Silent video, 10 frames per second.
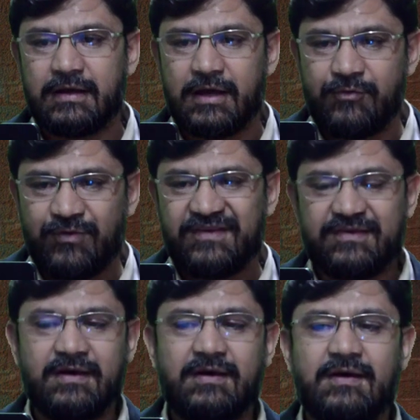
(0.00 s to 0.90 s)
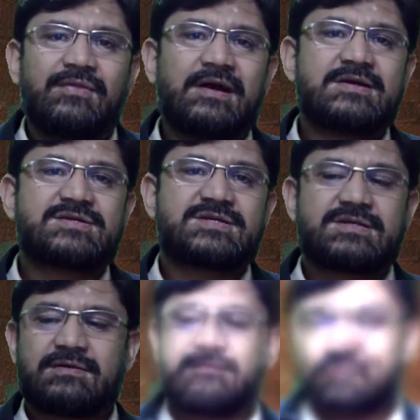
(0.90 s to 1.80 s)
if I say that
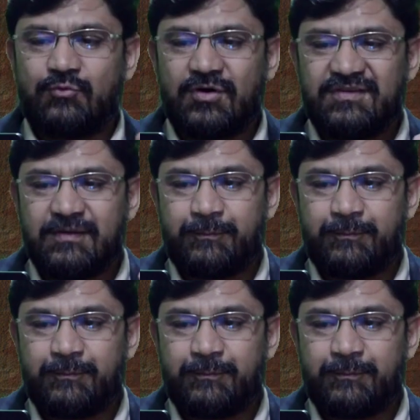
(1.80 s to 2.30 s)
what is the